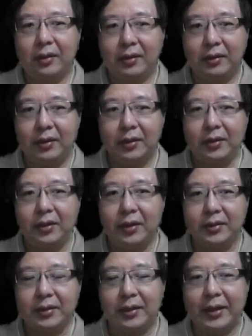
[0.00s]
Ian
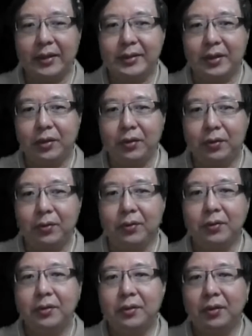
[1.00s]
is less than low.
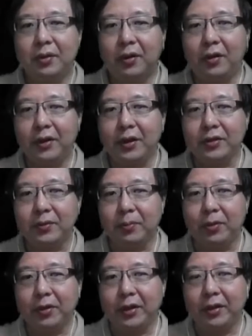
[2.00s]
Ong is
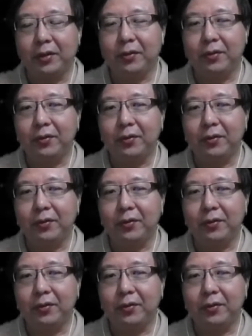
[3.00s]
more than low,